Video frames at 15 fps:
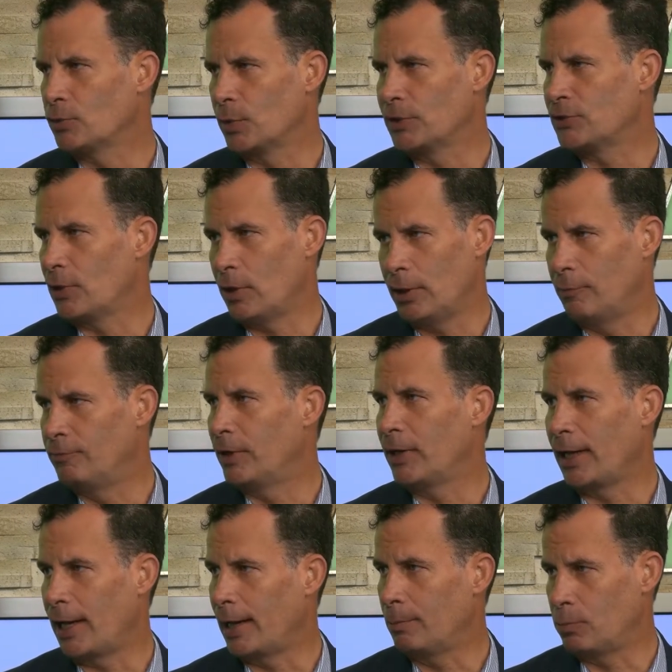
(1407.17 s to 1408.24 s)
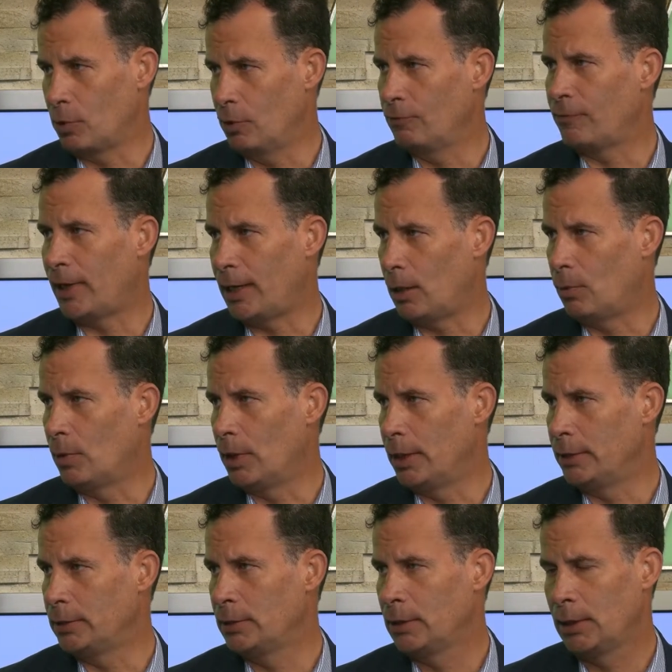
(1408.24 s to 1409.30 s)
We saw a very high profile
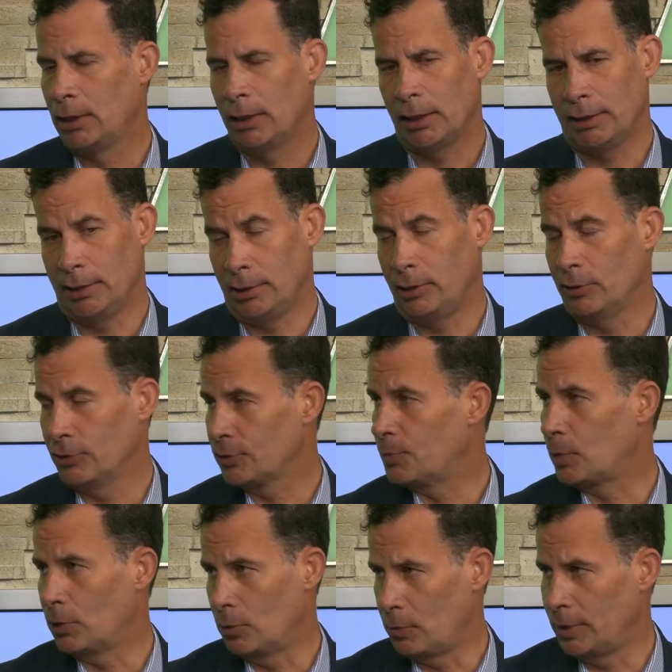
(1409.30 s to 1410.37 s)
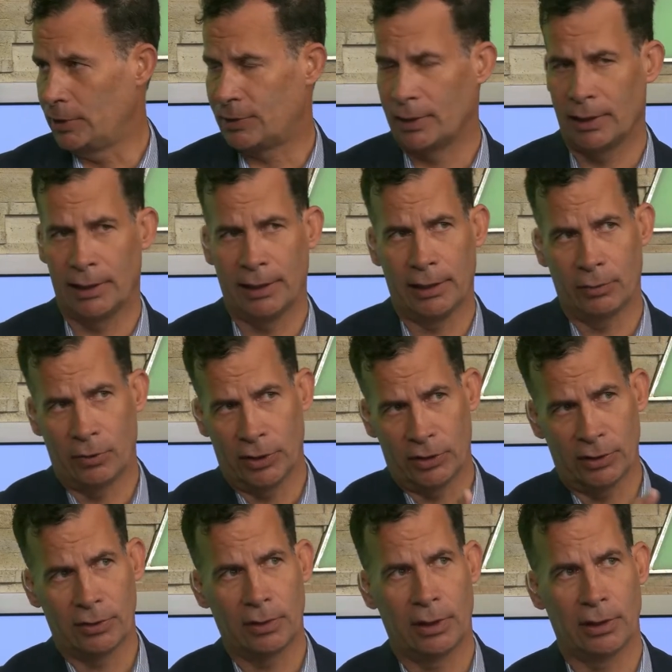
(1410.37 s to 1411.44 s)
one in Hillsborough recently, in which,
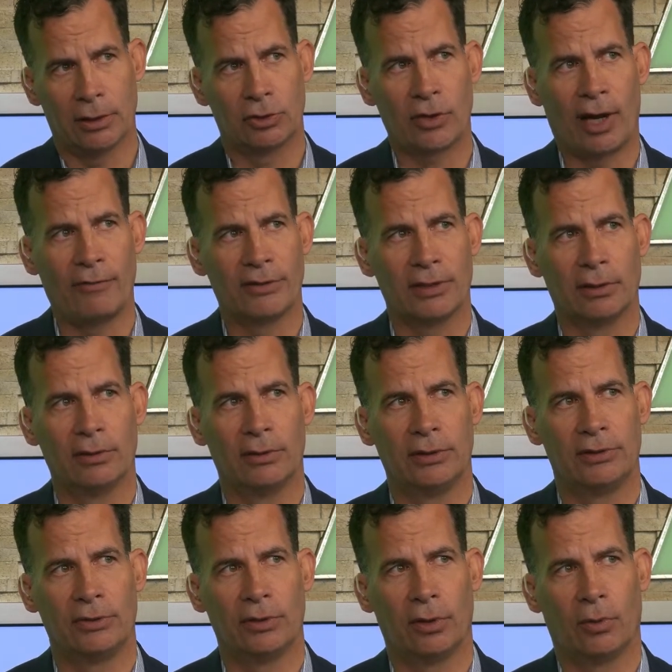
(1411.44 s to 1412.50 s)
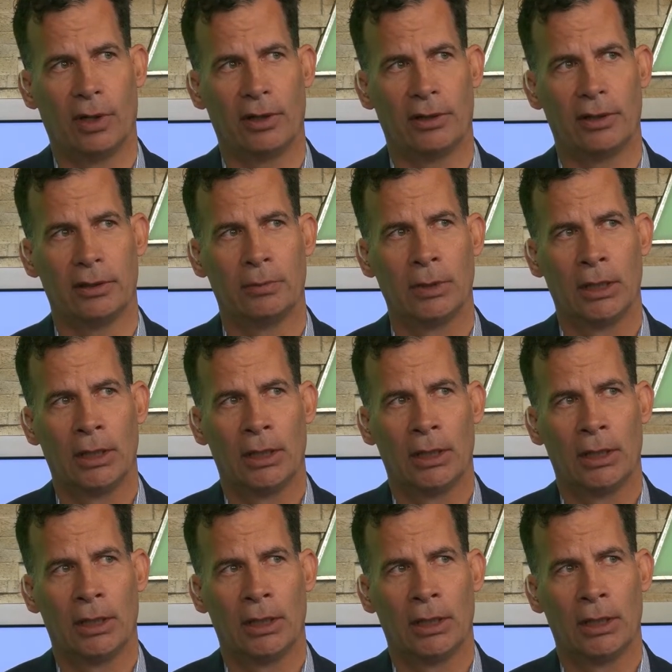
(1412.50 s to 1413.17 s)
and Travis alluded to it, where the